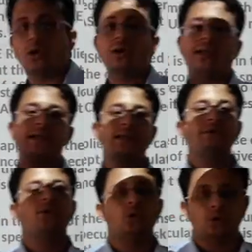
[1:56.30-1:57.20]
or there can
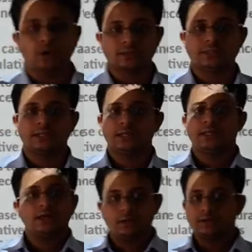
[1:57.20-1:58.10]
be no loss.
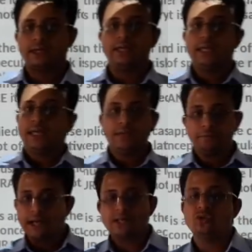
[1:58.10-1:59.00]
Okay, if
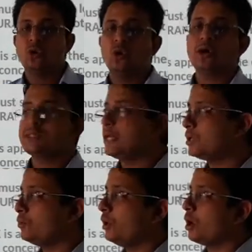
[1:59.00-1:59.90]
there is no loss, then
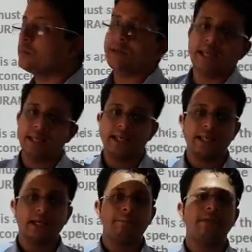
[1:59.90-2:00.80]
you will not be getting
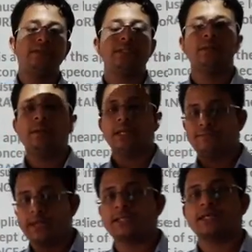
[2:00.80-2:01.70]
any compensation, but if
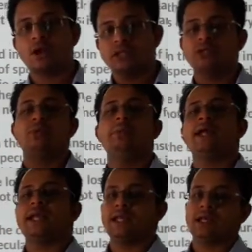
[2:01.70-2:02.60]
there is a loss, you will be getting